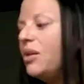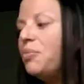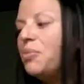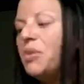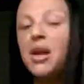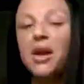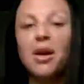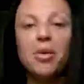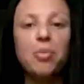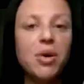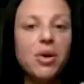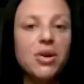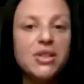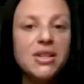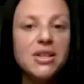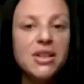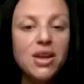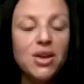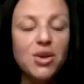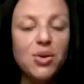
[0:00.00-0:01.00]
being a
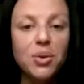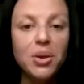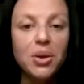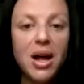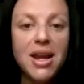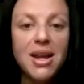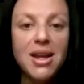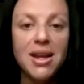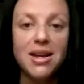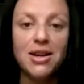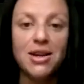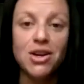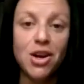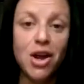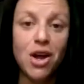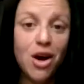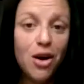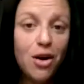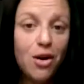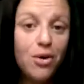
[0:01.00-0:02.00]
person that you like and
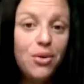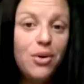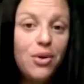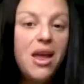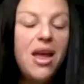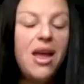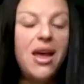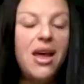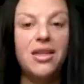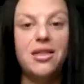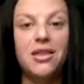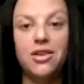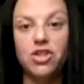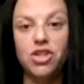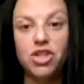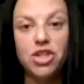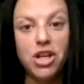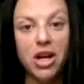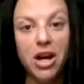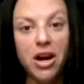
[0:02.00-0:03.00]
know, and then
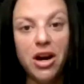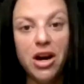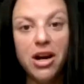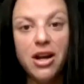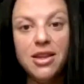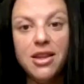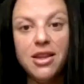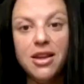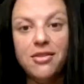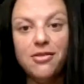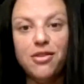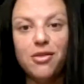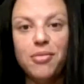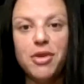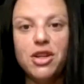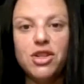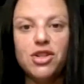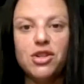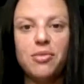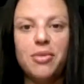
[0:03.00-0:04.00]
sharing the
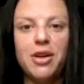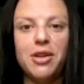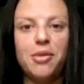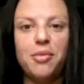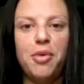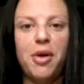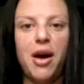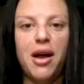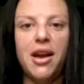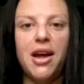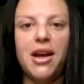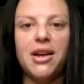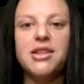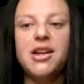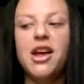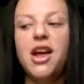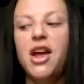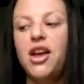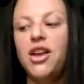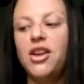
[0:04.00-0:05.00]
information about the product,
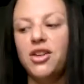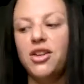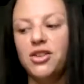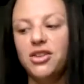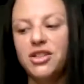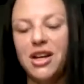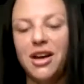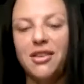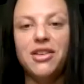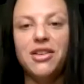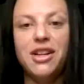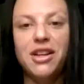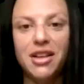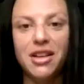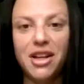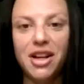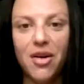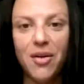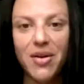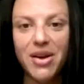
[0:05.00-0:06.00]
you're
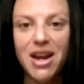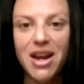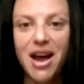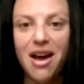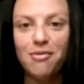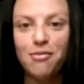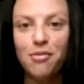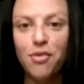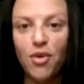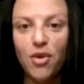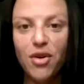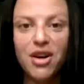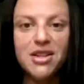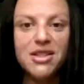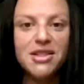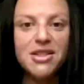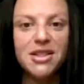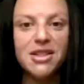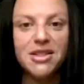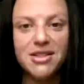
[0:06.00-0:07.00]
definitely going to have more
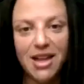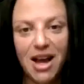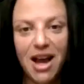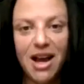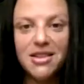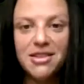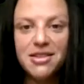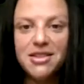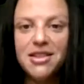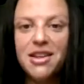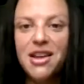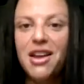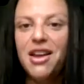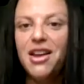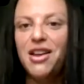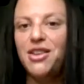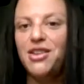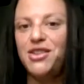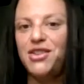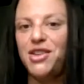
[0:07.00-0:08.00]
success.
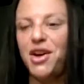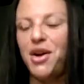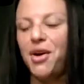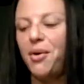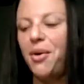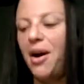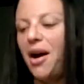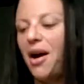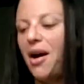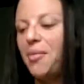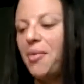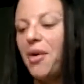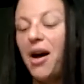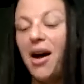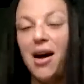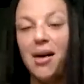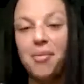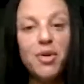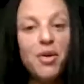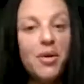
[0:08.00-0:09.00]
So
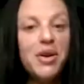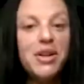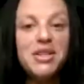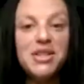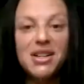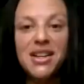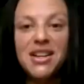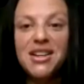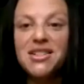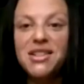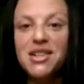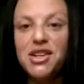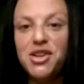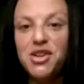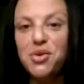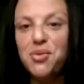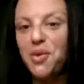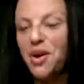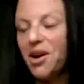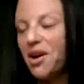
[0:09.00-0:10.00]
I'm going to
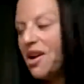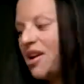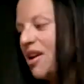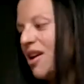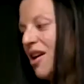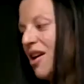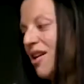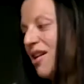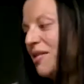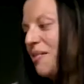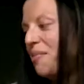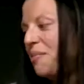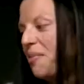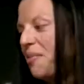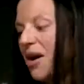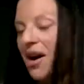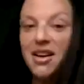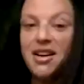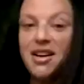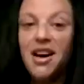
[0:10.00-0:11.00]
continue working on
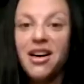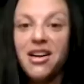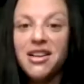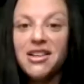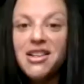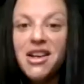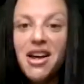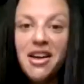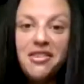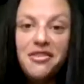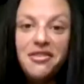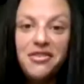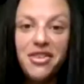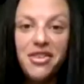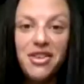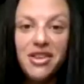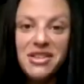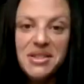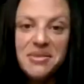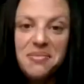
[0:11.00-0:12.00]
my content for
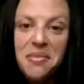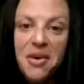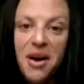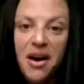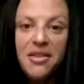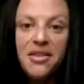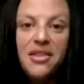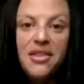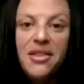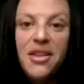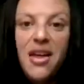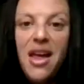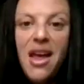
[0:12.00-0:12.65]
this month,